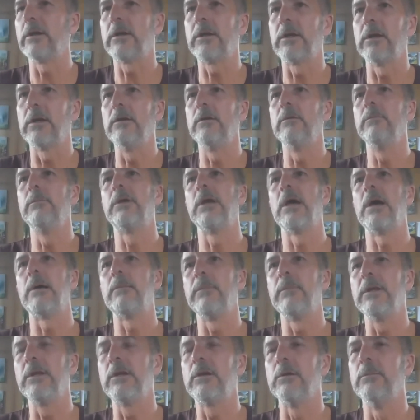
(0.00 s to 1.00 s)
Kingdom
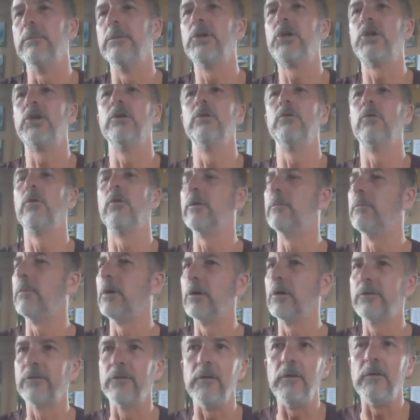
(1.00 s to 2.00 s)
Gambling Commission or the
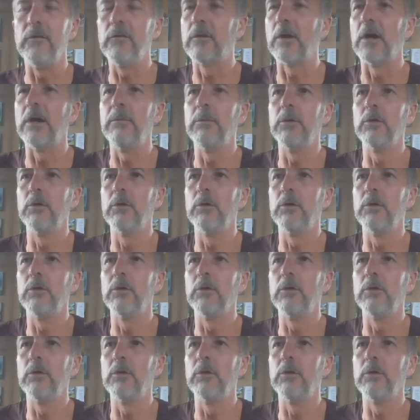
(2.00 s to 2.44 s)
Maltese Gaming